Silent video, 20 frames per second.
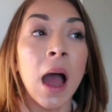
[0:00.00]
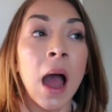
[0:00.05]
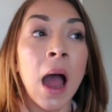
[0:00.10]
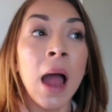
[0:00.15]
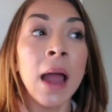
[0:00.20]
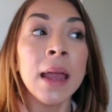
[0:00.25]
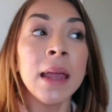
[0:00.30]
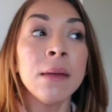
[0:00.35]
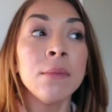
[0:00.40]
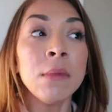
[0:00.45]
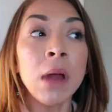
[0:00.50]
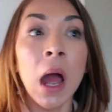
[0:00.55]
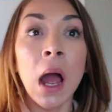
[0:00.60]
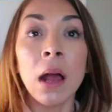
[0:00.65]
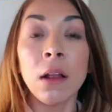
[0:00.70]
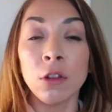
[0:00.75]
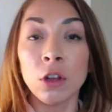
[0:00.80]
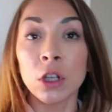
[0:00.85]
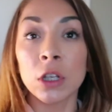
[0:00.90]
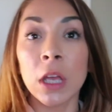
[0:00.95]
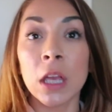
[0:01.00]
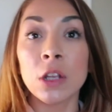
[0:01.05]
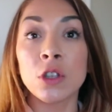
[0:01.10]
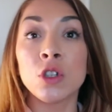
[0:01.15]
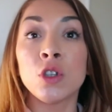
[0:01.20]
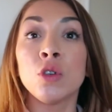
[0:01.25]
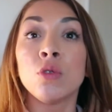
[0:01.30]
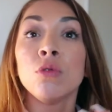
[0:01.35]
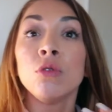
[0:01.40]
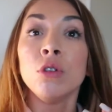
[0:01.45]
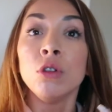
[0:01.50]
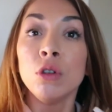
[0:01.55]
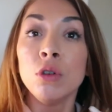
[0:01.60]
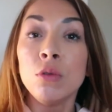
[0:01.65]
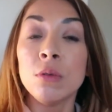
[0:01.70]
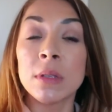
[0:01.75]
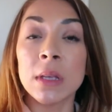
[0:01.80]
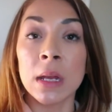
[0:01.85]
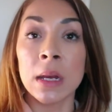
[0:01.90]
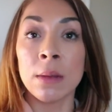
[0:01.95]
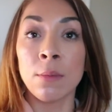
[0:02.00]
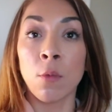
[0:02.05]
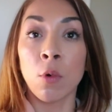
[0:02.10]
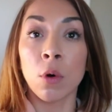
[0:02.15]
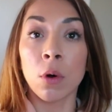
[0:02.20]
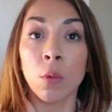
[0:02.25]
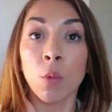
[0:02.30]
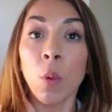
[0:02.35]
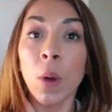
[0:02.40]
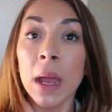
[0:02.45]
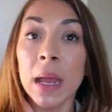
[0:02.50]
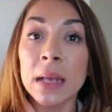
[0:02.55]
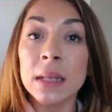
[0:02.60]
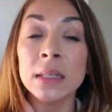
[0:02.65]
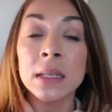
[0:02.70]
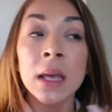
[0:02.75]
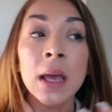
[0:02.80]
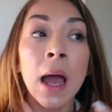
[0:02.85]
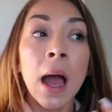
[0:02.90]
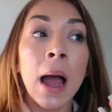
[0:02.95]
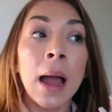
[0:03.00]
I am not looking to lose any more weight.